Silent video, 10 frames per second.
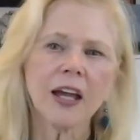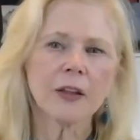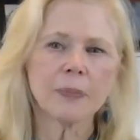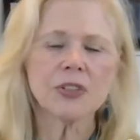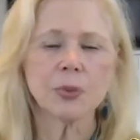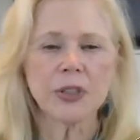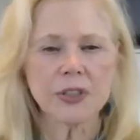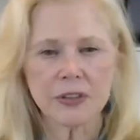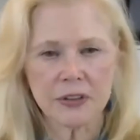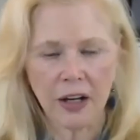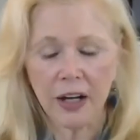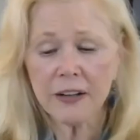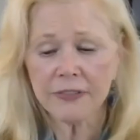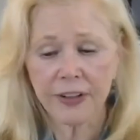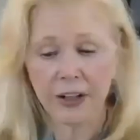The best ways I
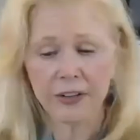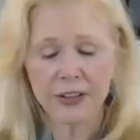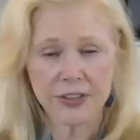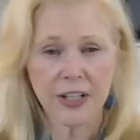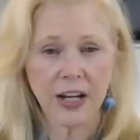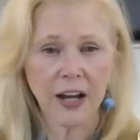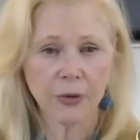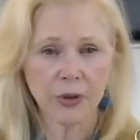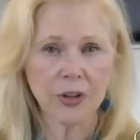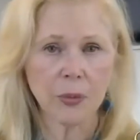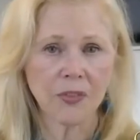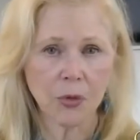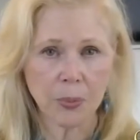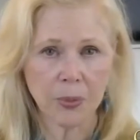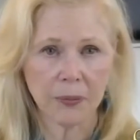have found is to have, anytime you have
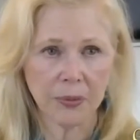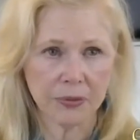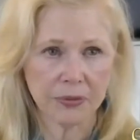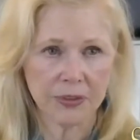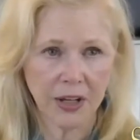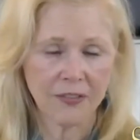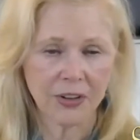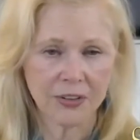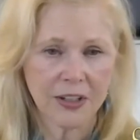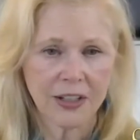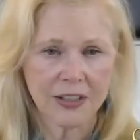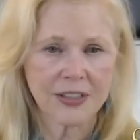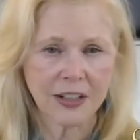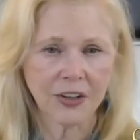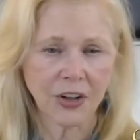a, a to have a, a
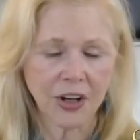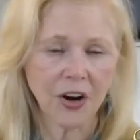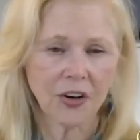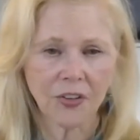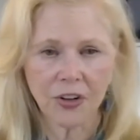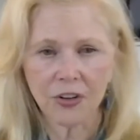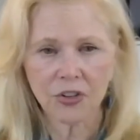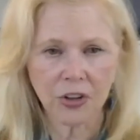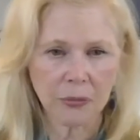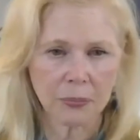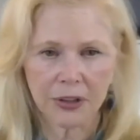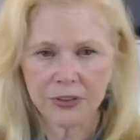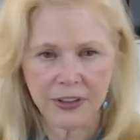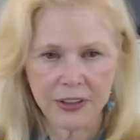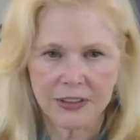secondary character there that she can
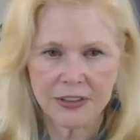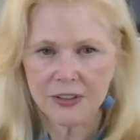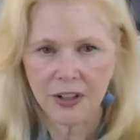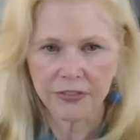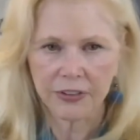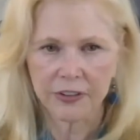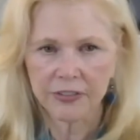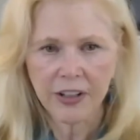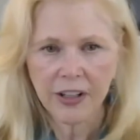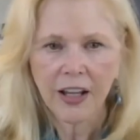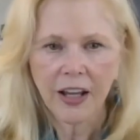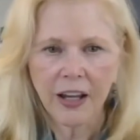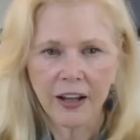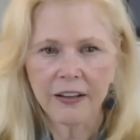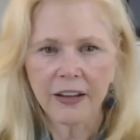bounce ideas off of
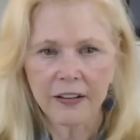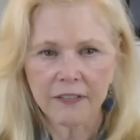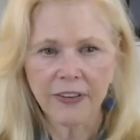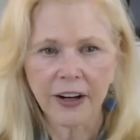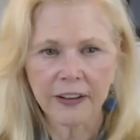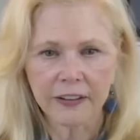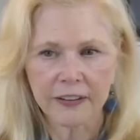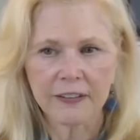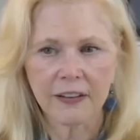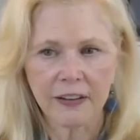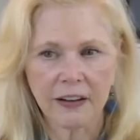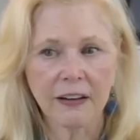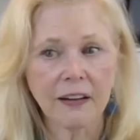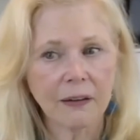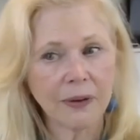and then finally can say,
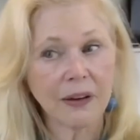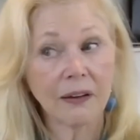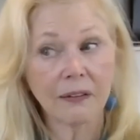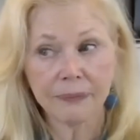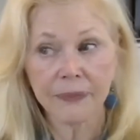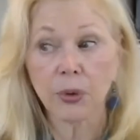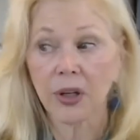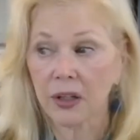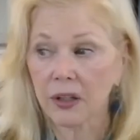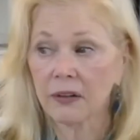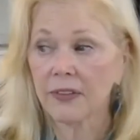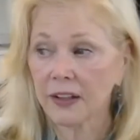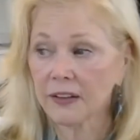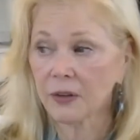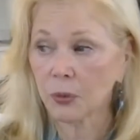oh, well, okay,
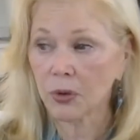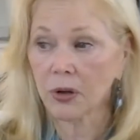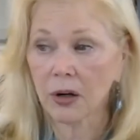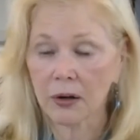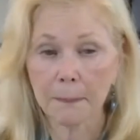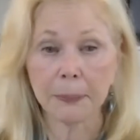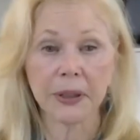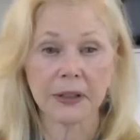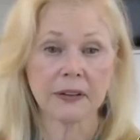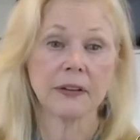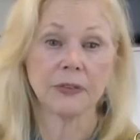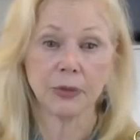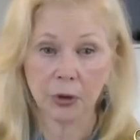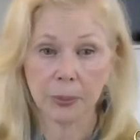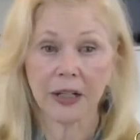that didn't work. But if we
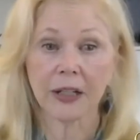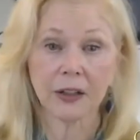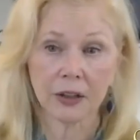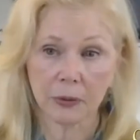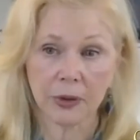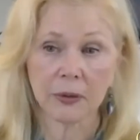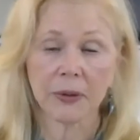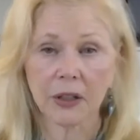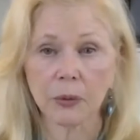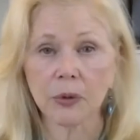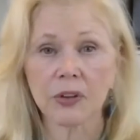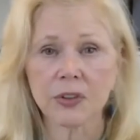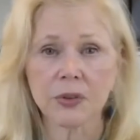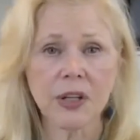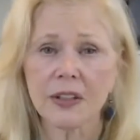go back here, we can make it work.
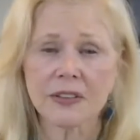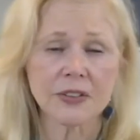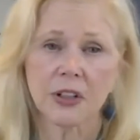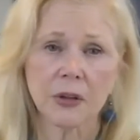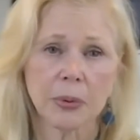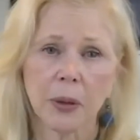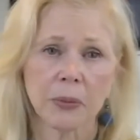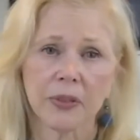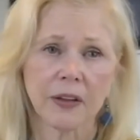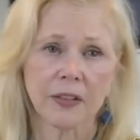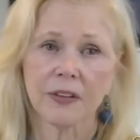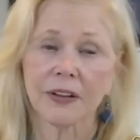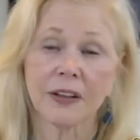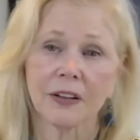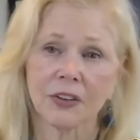So yes, there's not a problem with that.
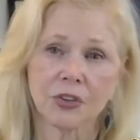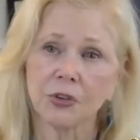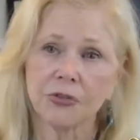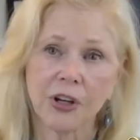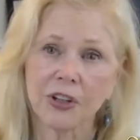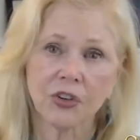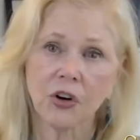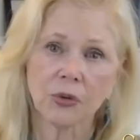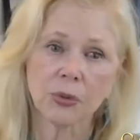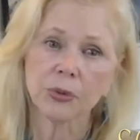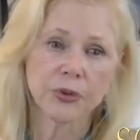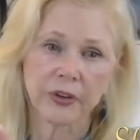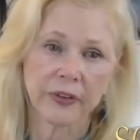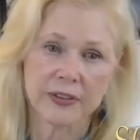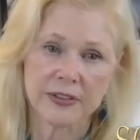Again, there's no fast, hard rules
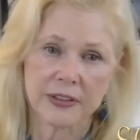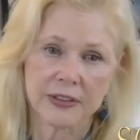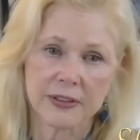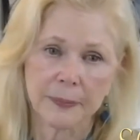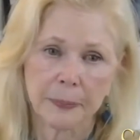on these things.